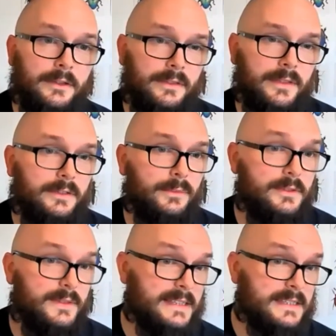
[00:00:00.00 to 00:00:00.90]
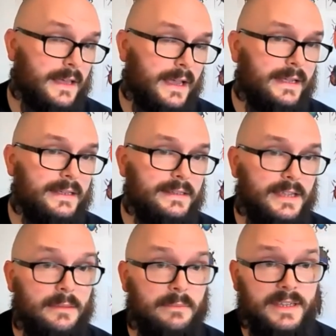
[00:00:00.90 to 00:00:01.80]
great thing as well to add to that is
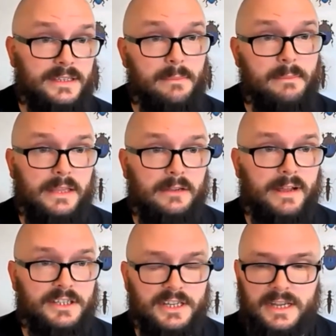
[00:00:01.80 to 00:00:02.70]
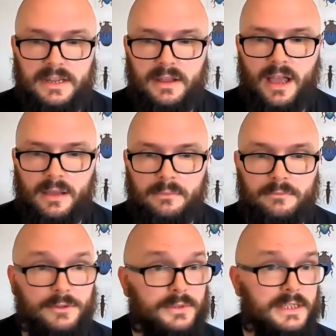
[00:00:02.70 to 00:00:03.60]
um, things like mint are actually um,
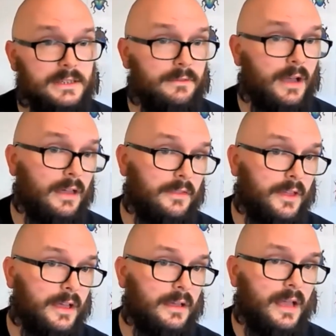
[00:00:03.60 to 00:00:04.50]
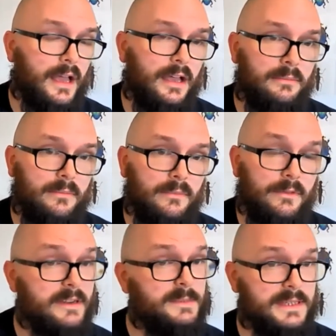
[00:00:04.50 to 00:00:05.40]
resources for other um,
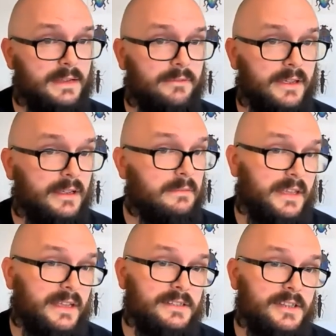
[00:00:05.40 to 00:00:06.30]
very specific things.